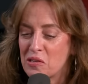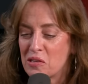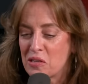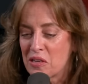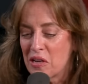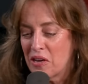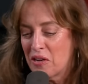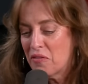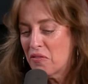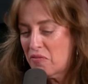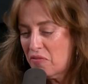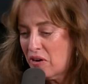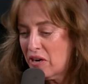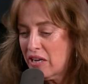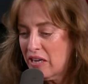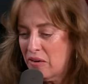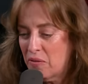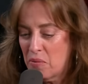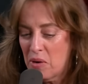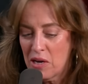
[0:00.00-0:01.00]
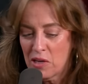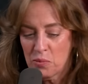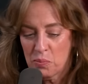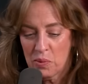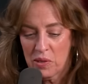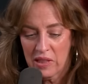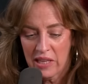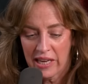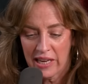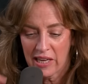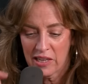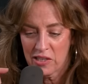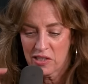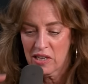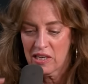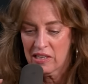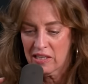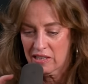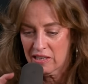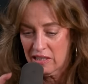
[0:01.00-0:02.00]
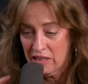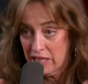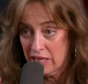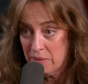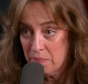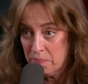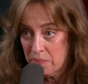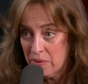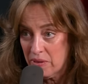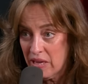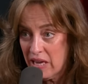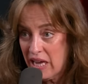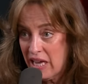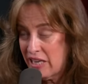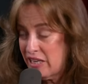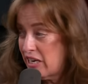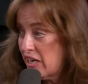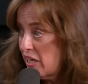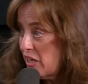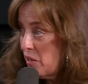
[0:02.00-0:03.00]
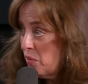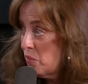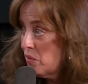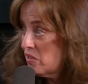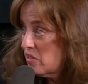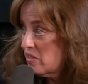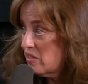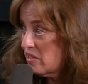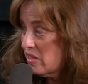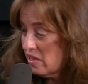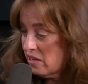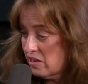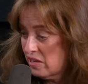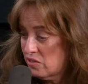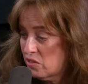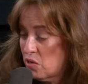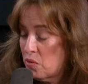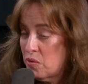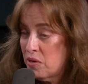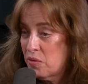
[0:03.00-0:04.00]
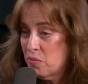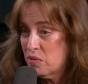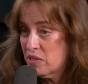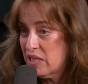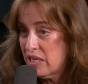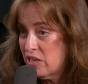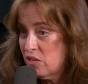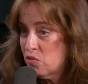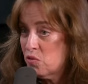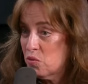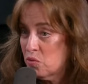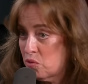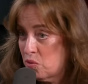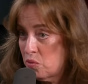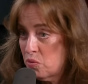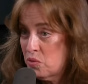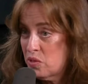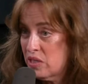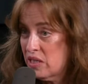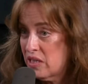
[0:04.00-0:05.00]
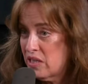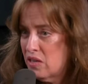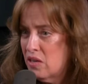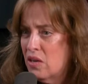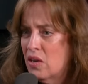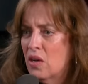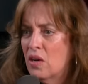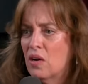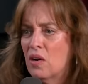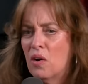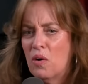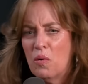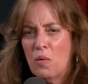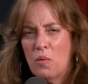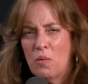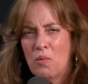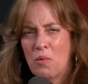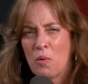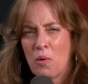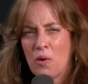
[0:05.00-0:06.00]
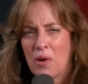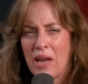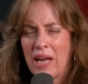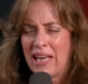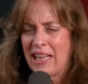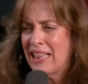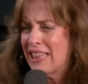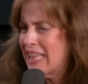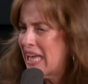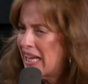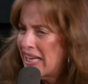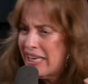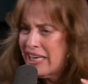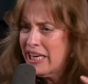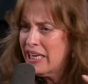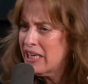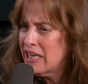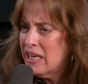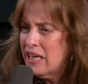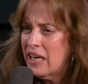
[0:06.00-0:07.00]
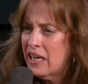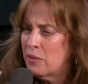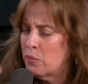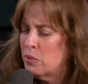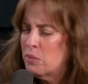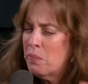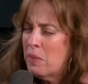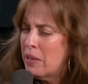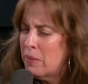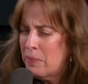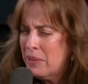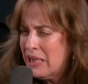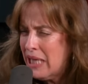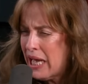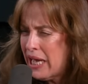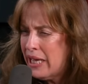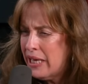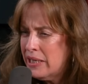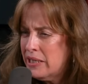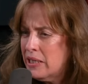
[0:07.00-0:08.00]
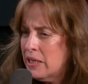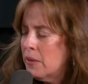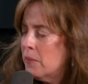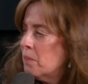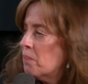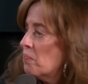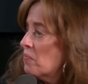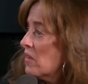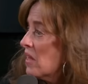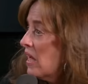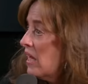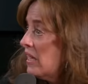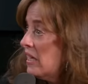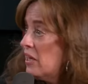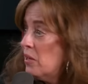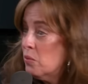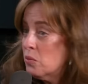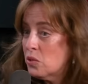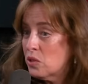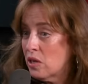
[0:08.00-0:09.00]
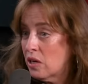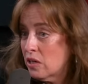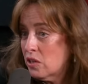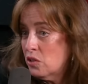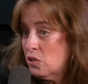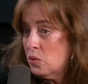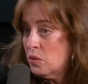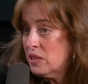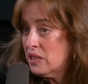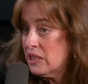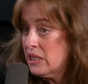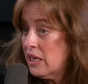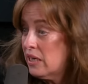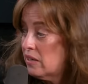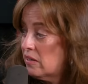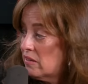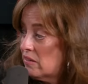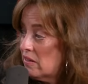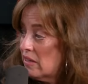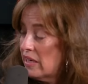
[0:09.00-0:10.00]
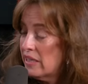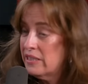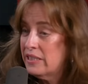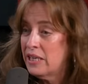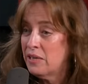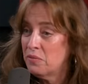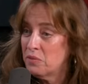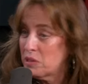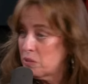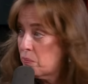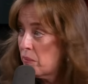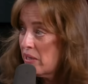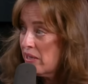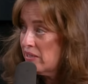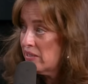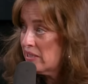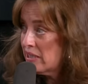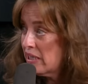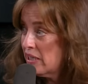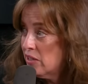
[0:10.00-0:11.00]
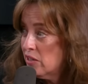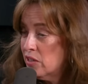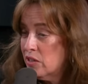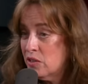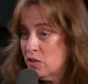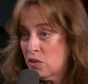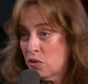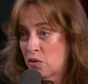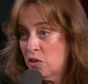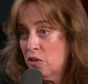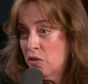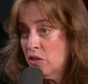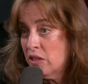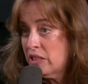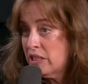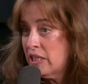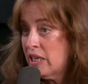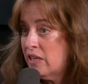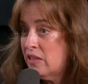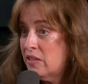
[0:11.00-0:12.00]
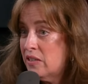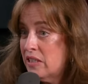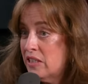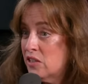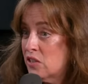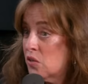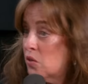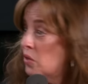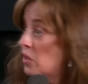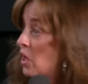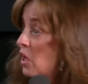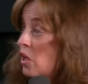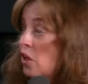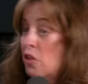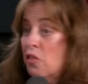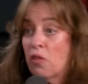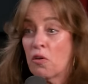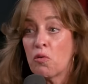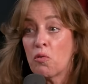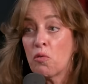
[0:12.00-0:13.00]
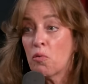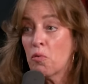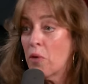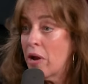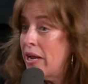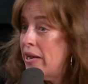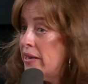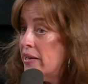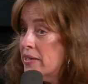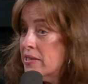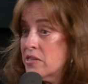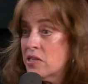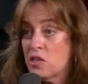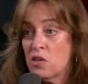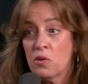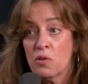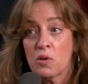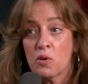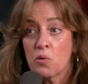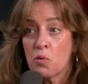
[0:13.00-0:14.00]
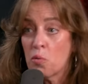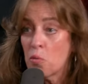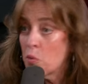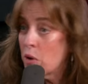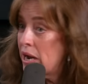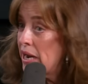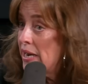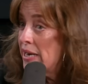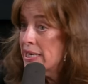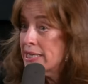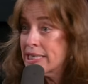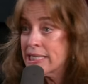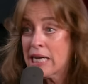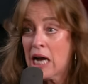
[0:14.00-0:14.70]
is funny to watch, but like I saw the clip and he was, uh, Tony was introducing or like thanking, it might have been the end and he was talking to Attell and David Spade's here. So you're Attell, and he's going, the greatest, you're the greatest